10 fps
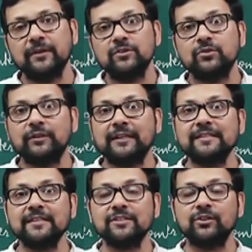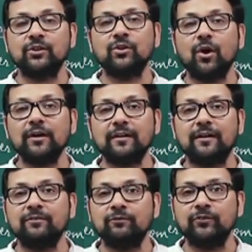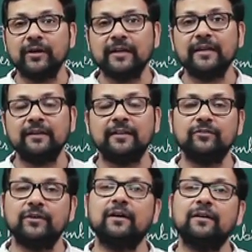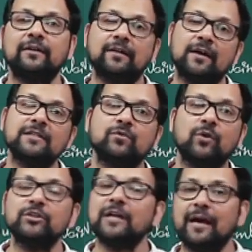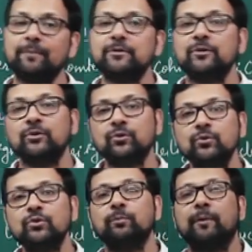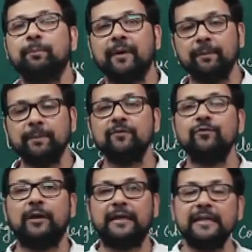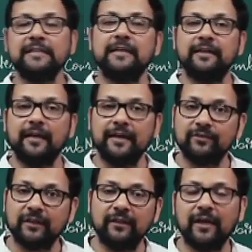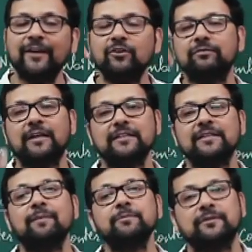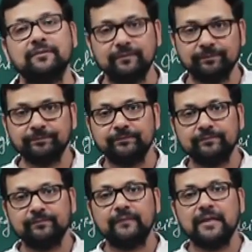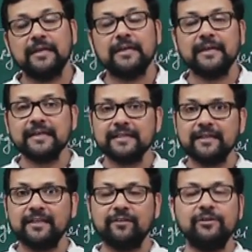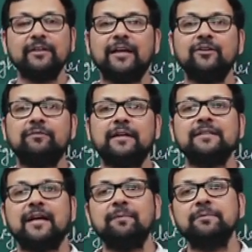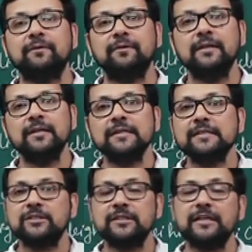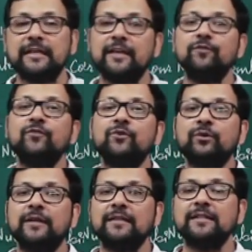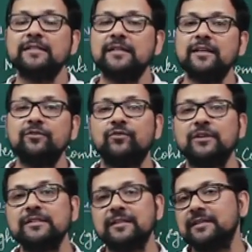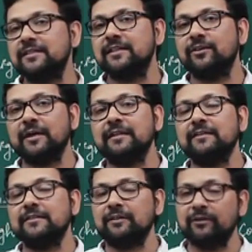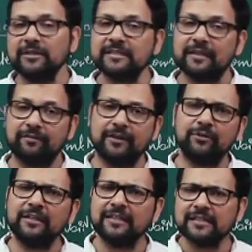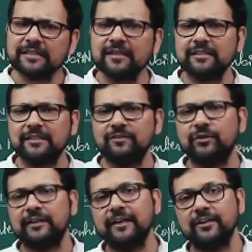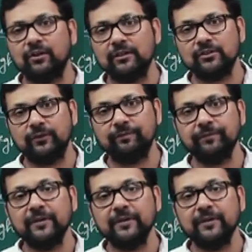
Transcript: So this is not a very difficult task. What you have to do to be prepared for each and every line of that chapter. Each and every line of that chapter. See, if you can achieve 160, you can say 170, you can easily achieve 180 also.